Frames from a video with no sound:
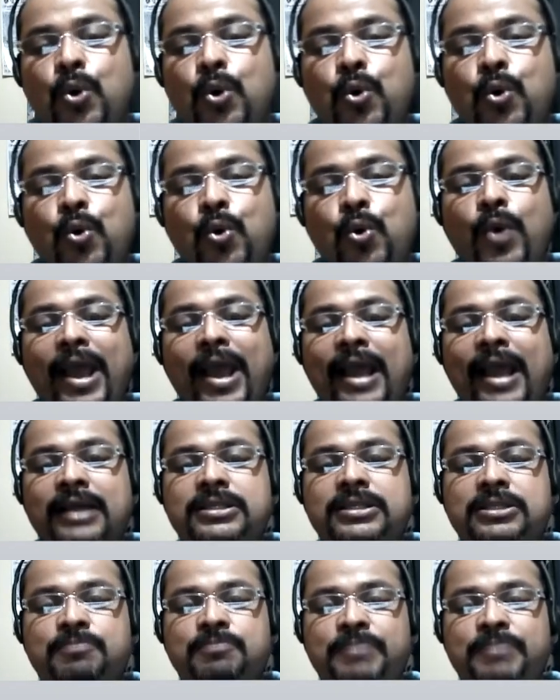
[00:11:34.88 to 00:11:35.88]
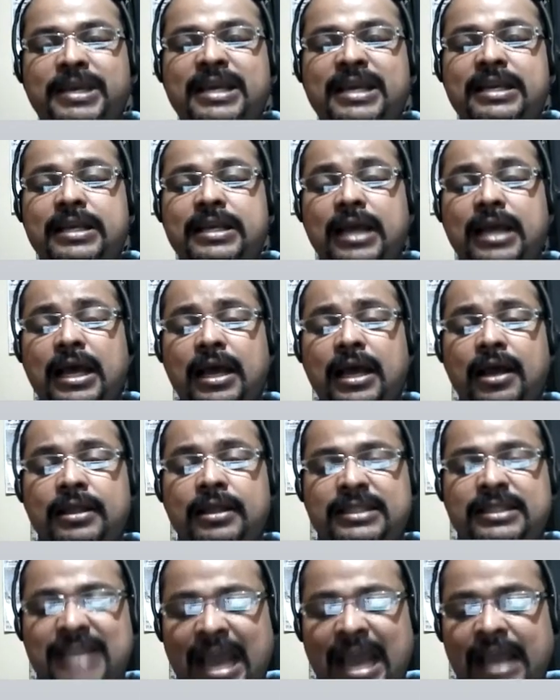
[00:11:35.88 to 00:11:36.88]
who has been
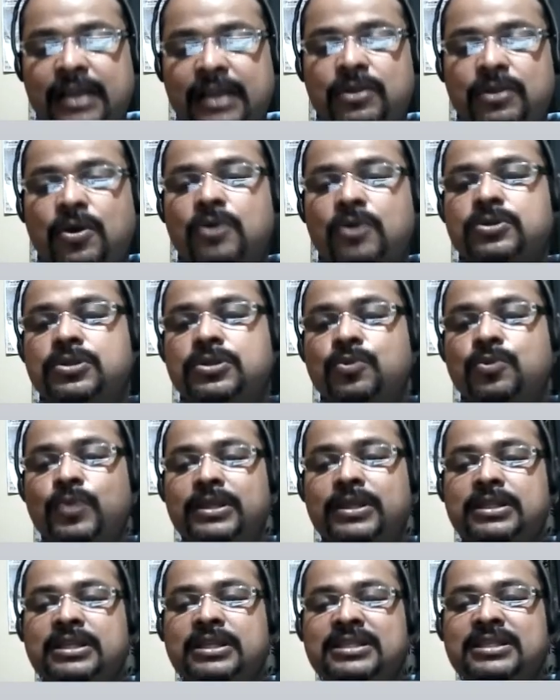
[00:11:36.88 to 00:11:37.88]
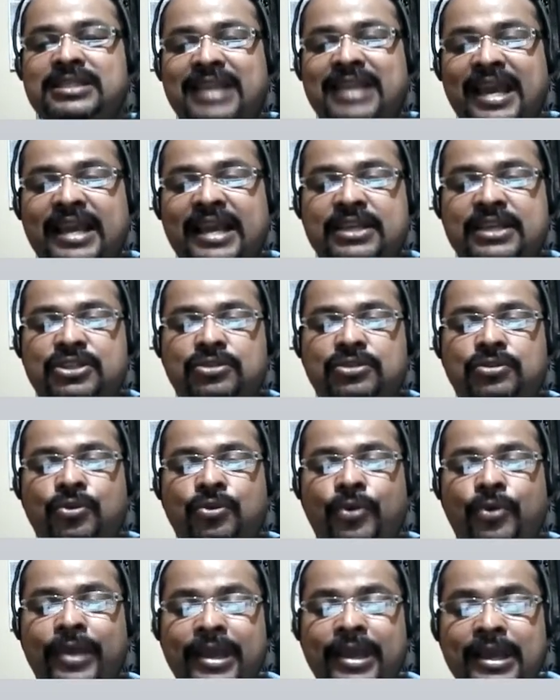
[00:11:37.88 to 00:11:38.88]
diagnosed with the stage
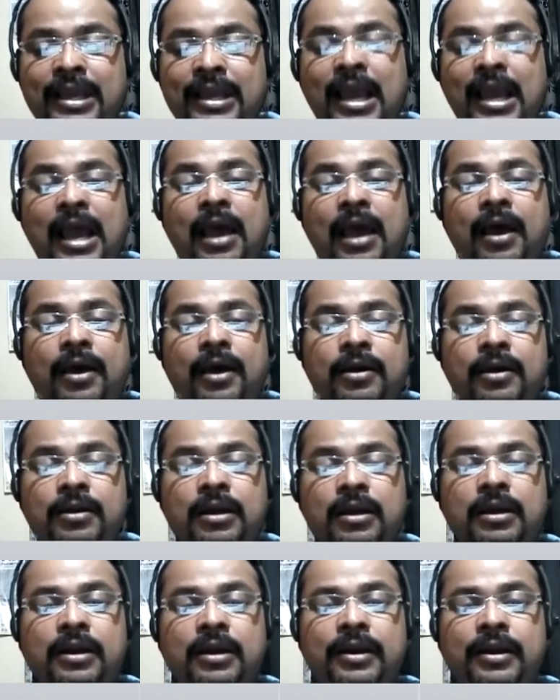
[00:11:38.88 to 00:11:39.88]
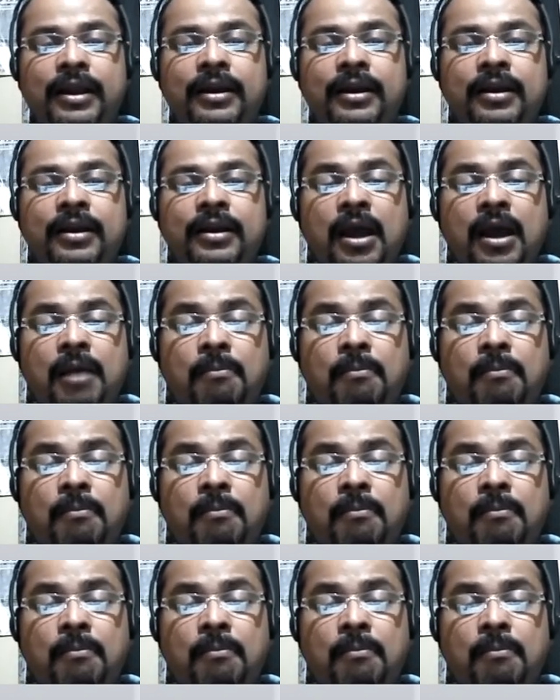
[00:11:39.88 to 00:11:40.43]
3 recurrent